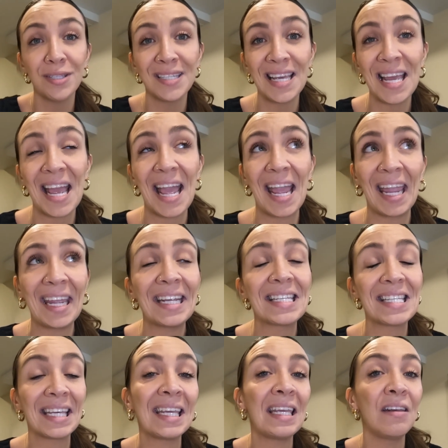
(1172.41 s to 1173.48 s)
to
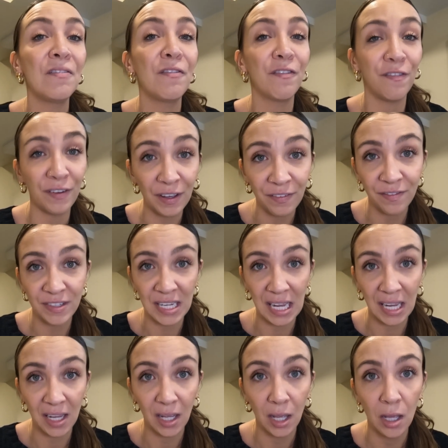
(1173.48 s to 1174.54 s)

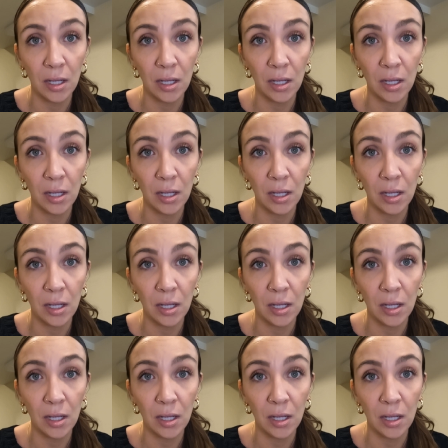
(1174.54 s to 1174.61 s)
1850.